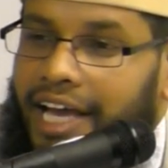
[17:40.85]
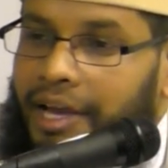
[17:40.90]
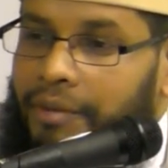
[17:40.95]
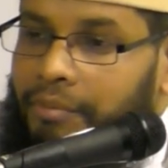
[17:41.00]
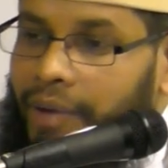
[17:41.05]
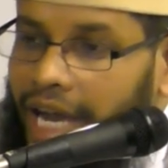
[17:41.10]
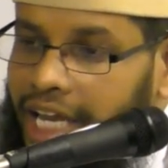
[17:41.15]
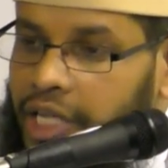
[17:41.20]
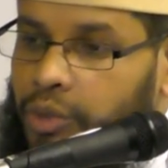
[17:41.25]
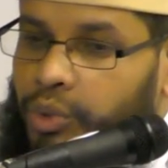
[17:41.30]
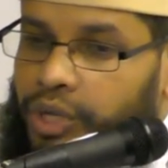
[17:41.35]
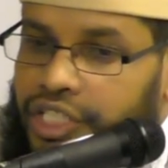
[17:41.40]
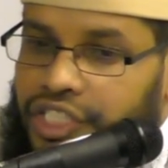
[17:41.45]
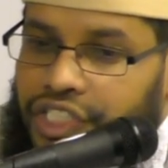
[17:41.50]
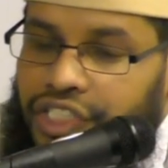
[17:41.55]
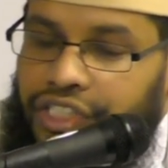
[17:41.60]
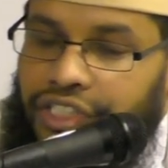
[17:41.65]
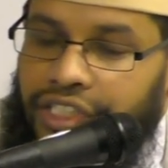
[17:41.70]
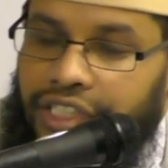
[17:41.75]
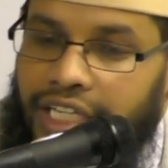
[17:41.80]
My
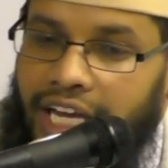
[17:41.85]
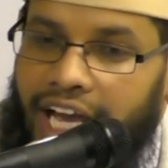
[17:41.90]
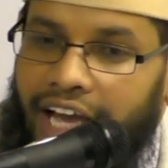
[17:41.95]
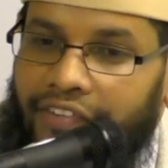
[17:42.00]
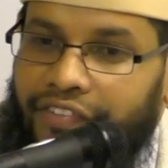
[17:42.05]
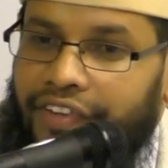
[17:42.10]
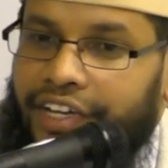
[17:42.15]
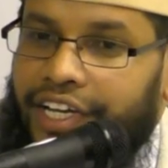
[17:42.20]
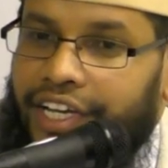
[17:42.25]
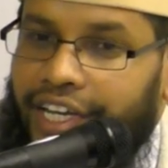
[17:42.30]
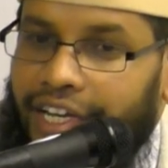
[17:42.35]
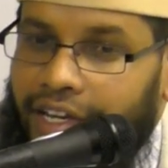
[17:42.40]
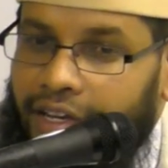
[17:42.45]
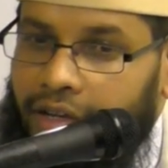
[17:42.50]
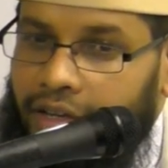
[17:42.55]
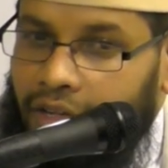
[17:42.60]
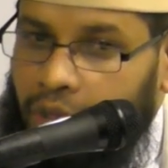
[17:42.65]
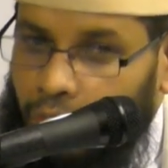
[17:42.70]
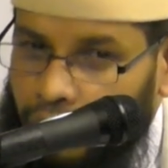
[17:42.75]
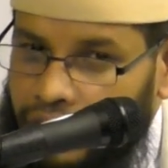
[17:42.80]
question, I have a
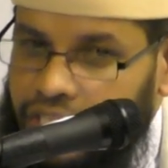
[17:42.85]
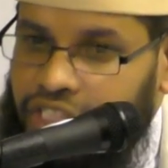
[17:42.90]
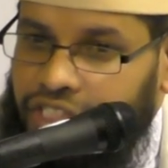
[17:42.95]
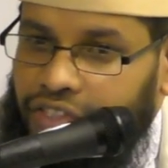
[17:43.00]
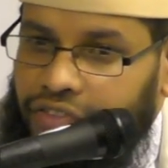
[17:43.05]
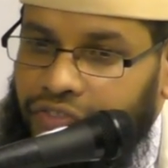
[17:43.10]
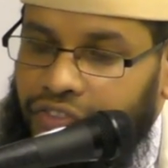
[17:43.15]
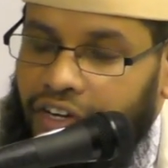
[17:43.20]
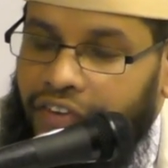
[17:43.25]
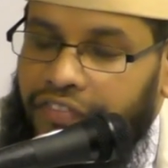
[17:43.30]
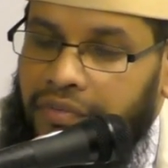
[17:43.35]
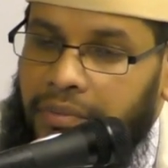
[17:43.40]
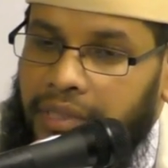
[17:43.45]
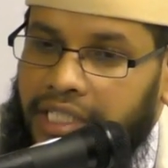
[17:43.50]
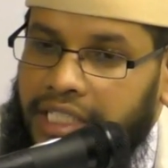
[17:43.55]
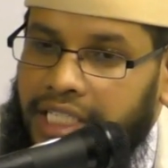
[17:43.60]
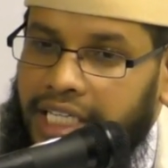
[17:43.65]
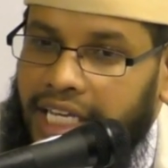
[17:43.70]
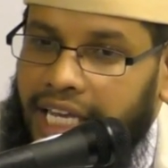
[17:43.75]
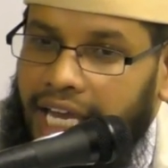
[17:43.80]
question for
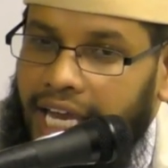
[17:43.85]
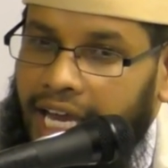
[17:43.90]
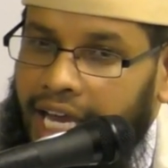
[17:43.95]
everybody.